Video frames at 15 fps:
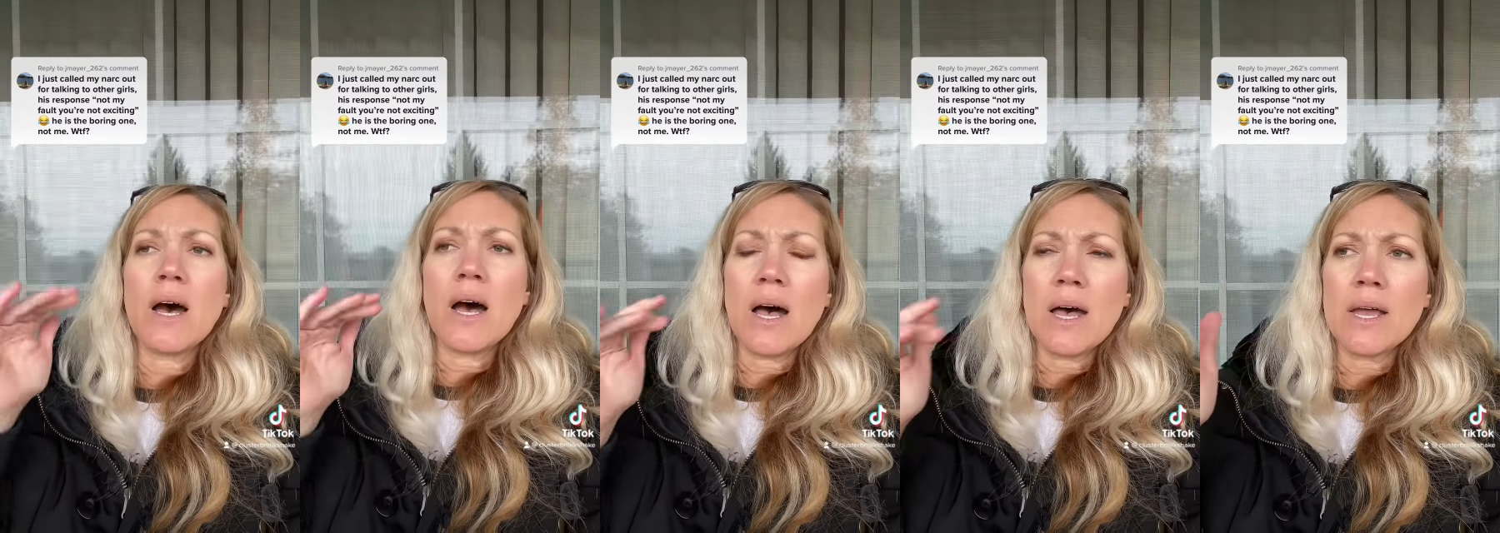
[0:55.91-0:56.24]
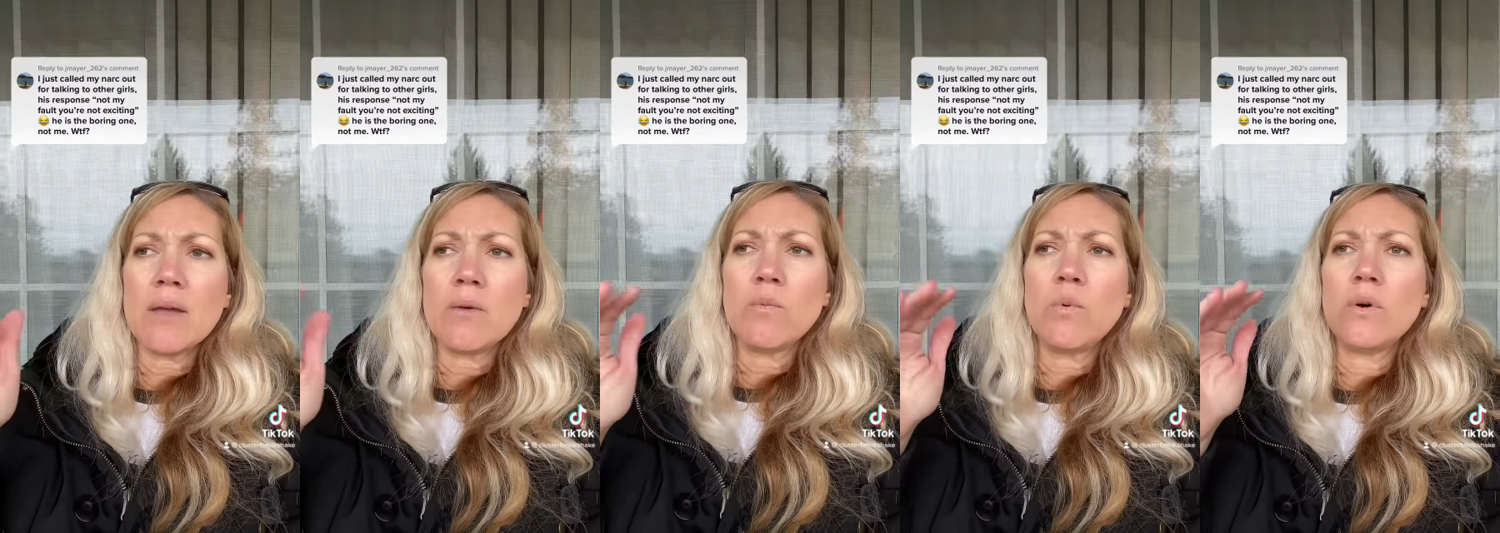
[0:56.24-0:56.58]

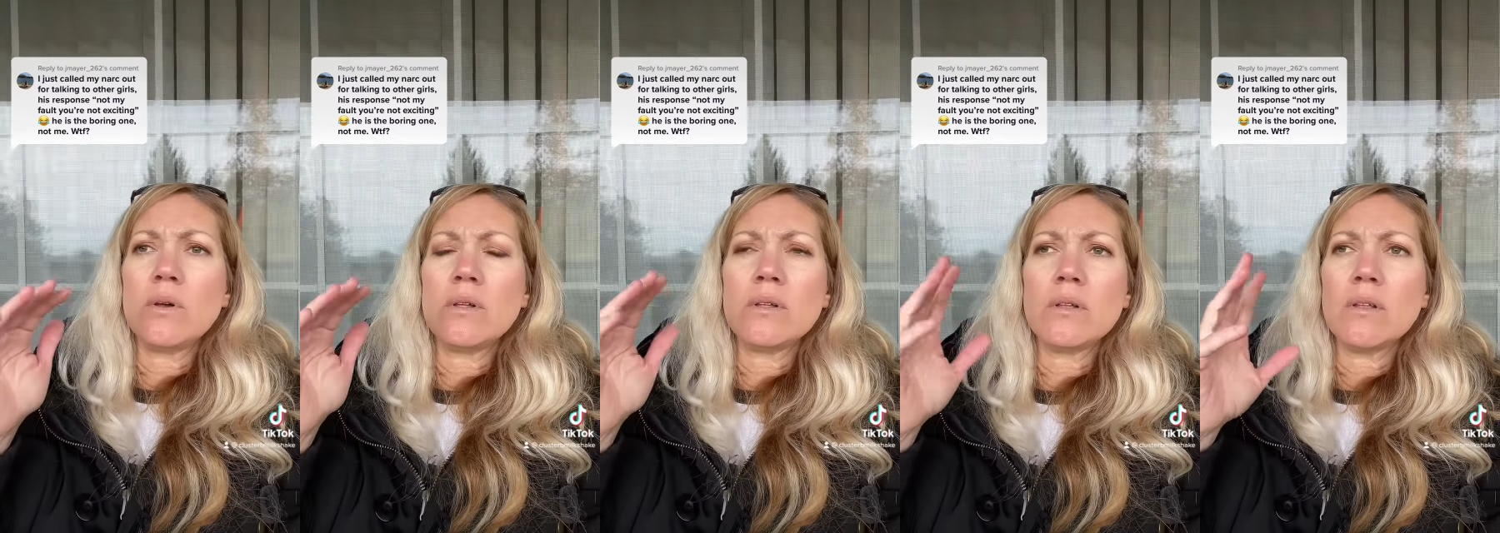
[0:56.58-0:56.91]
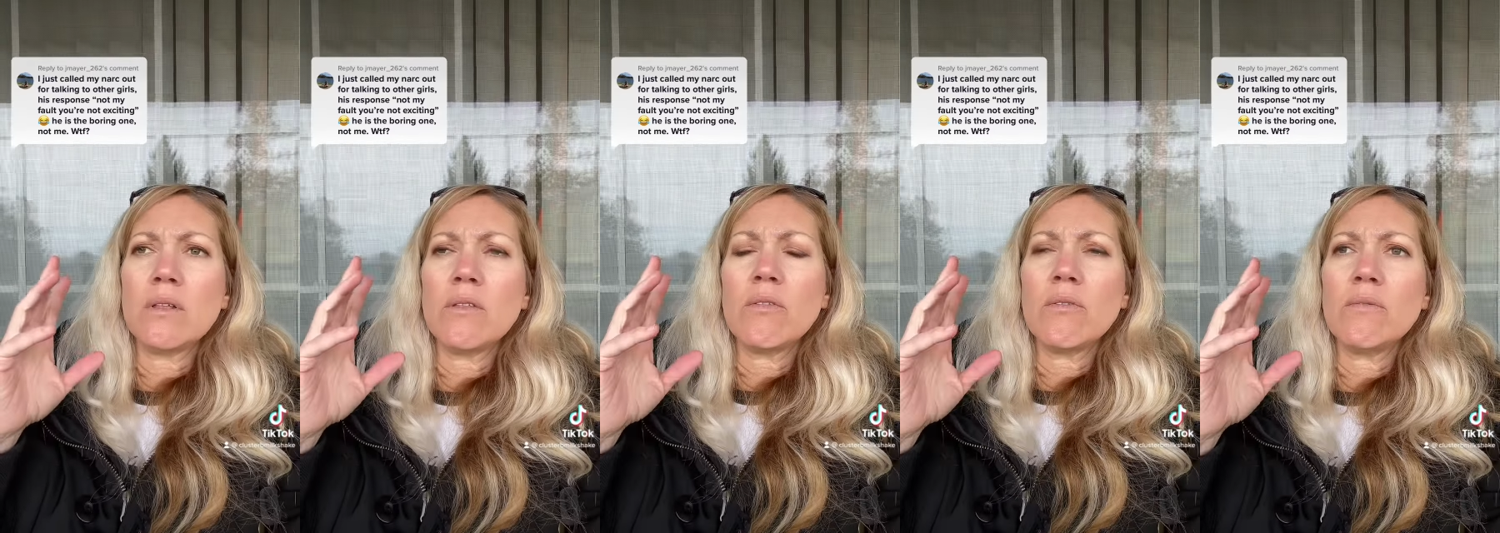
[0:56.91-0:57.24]
I
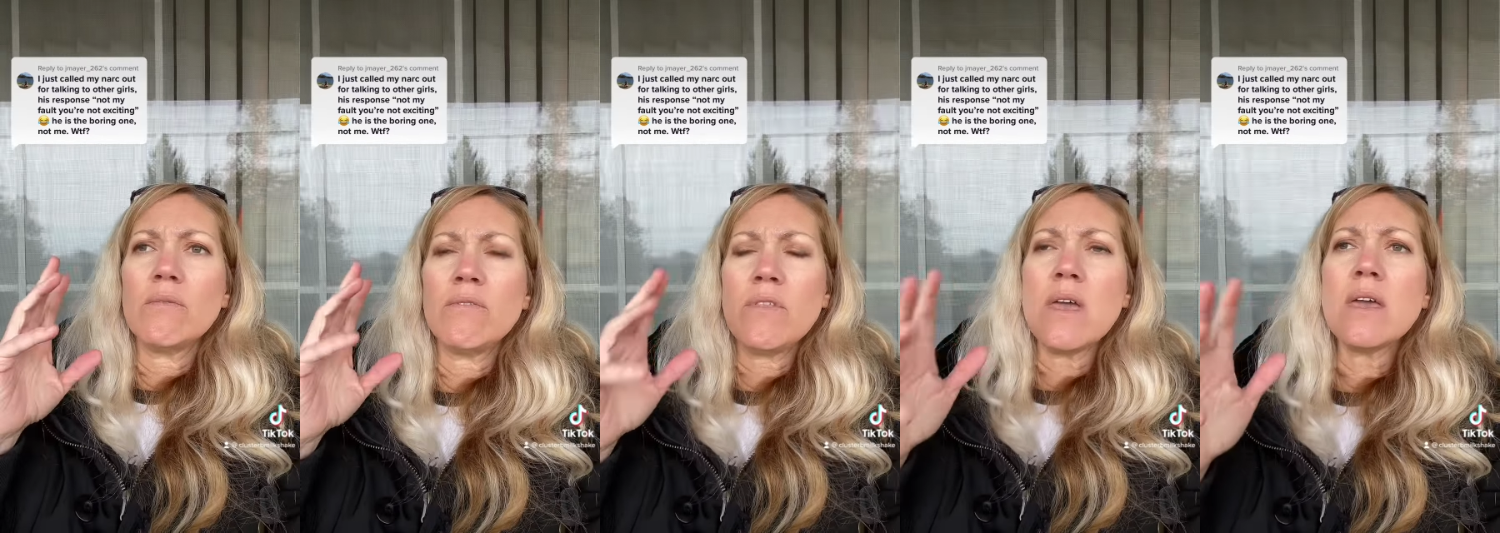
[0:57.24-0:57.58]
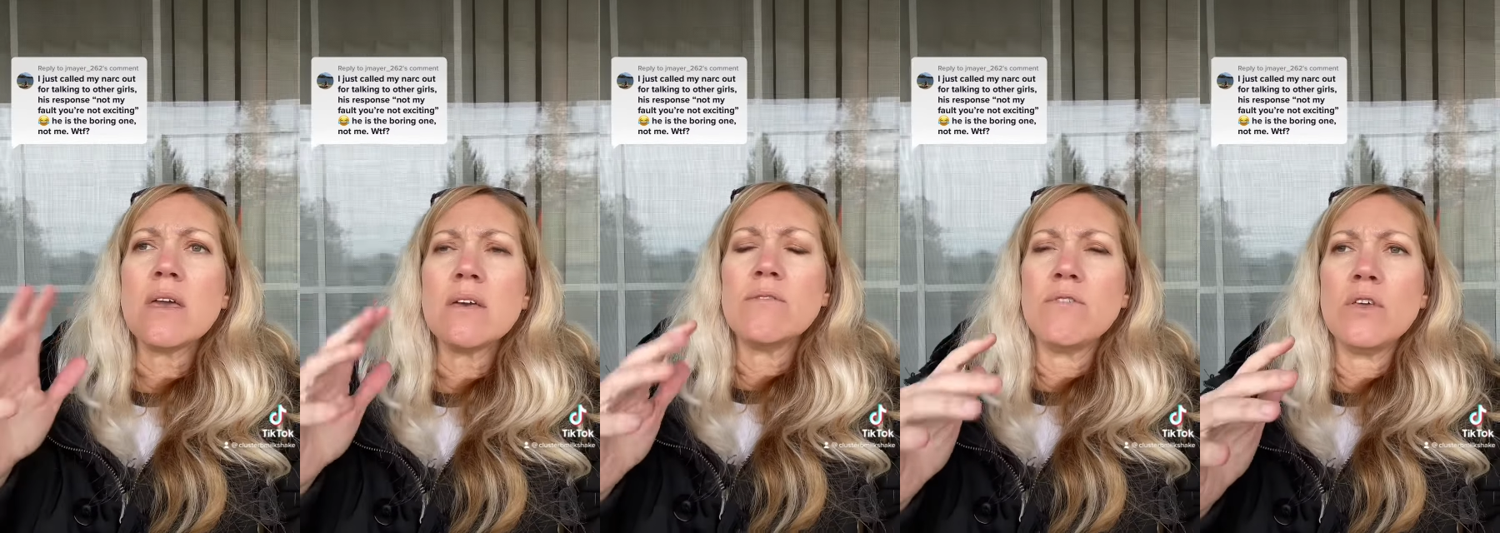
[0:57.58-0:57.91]
will
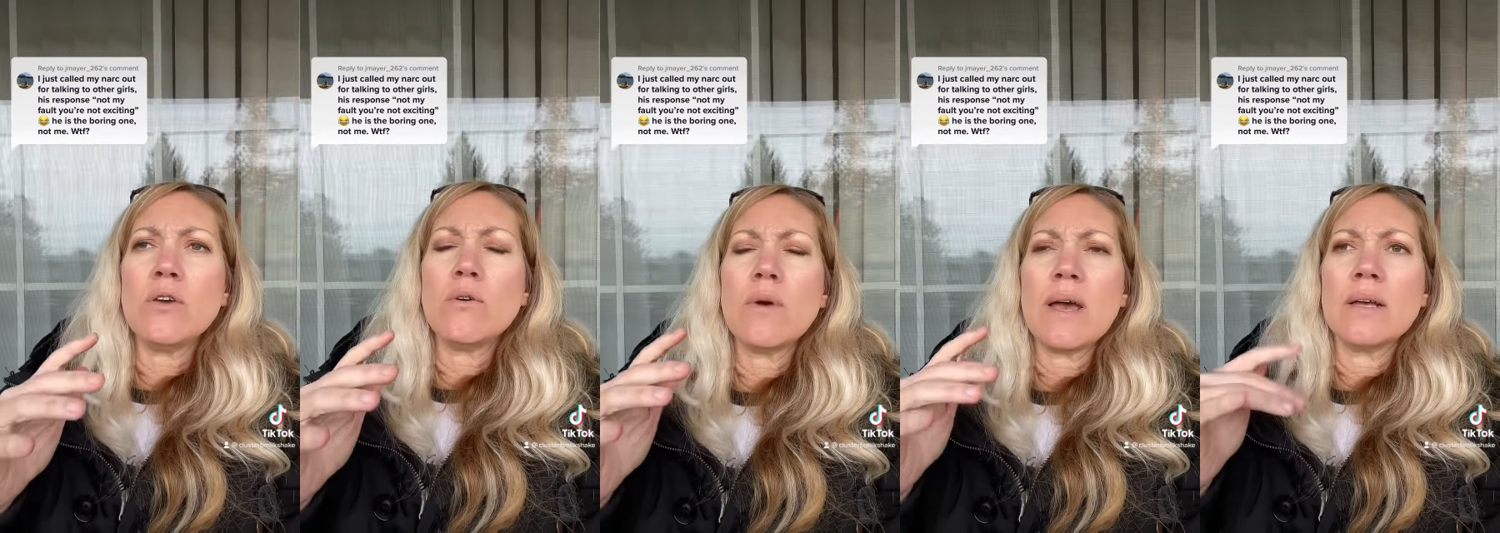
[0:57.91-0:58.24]
think of you